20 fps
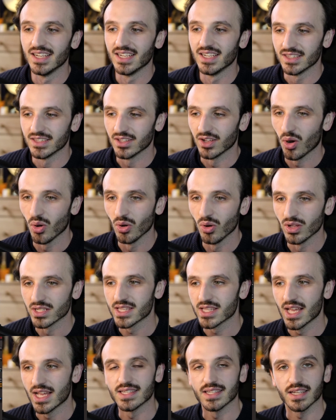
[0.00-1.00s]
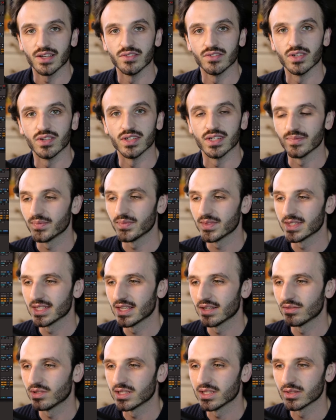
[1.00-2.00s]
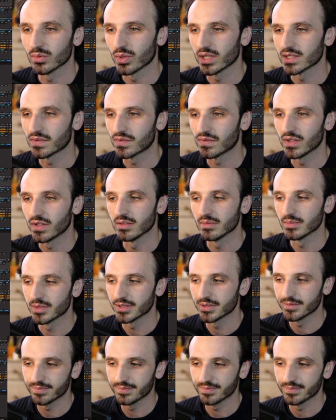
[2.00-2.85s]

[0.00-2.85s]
The whole aesthetic of it, everything, the way it's filmed.